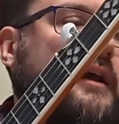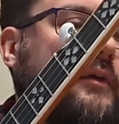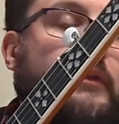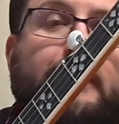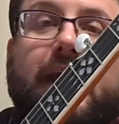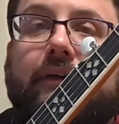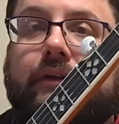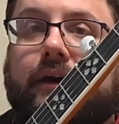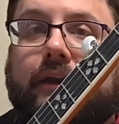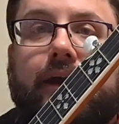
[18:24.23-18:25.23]
With a
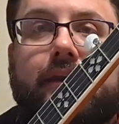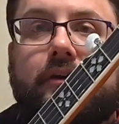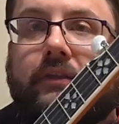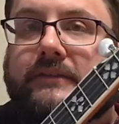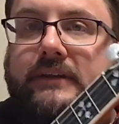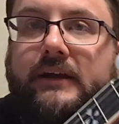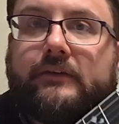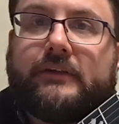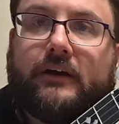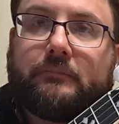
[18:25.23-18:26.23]
caveat, I know that's not how
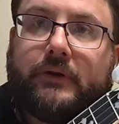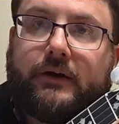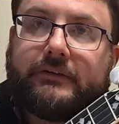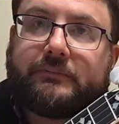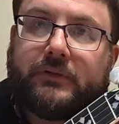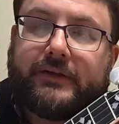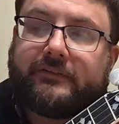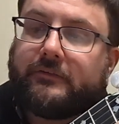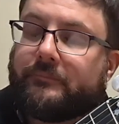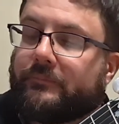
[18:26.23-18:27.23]
Doc Boggs plays
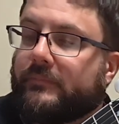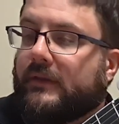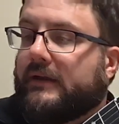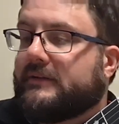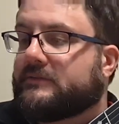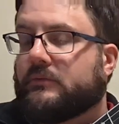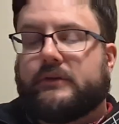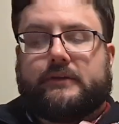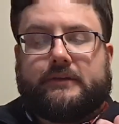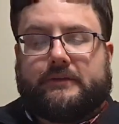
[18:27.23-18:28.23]
them. I just
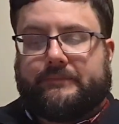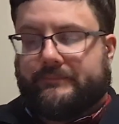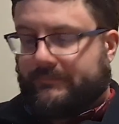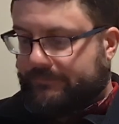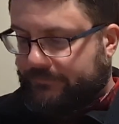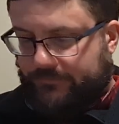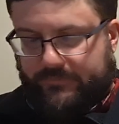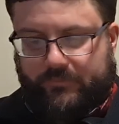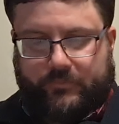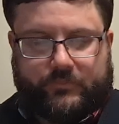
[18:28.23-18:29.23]
wanted to
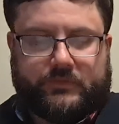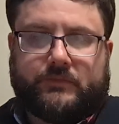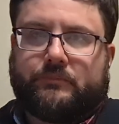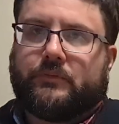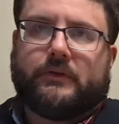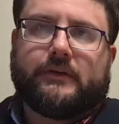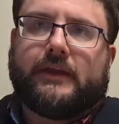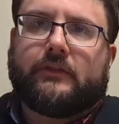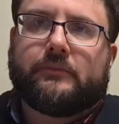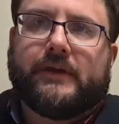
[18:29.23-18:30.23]
put it
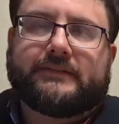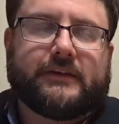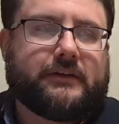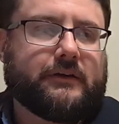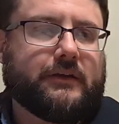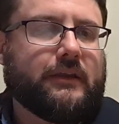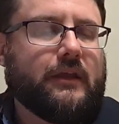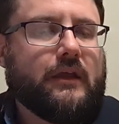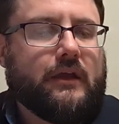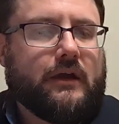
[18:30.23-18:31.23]
together the best I could.
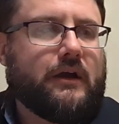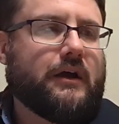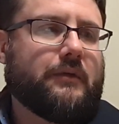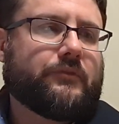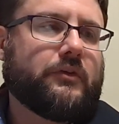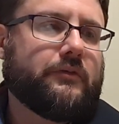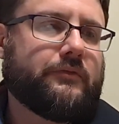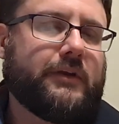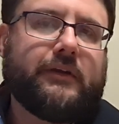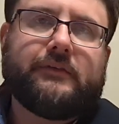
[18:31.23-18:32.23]
So
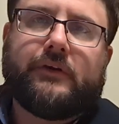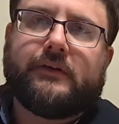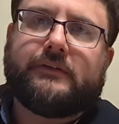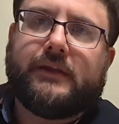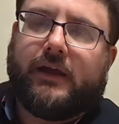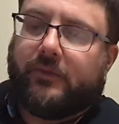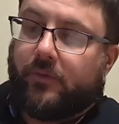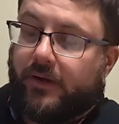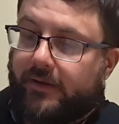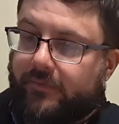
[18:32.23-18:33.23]
very, very
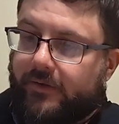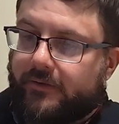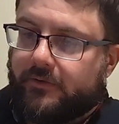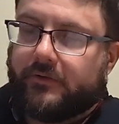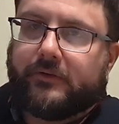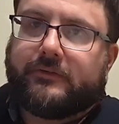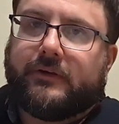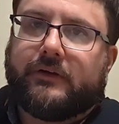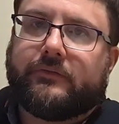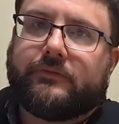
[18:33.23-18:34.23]
DIY, very
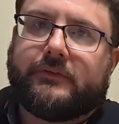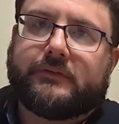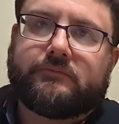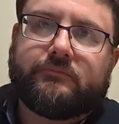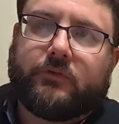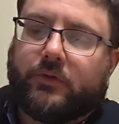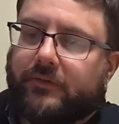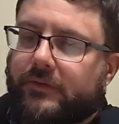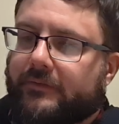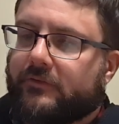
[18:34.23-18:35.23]
do-it-yourself, just for what
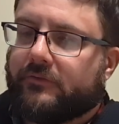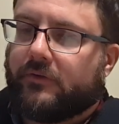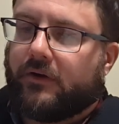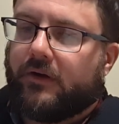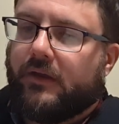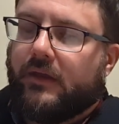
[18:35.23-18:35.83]
I've done so far.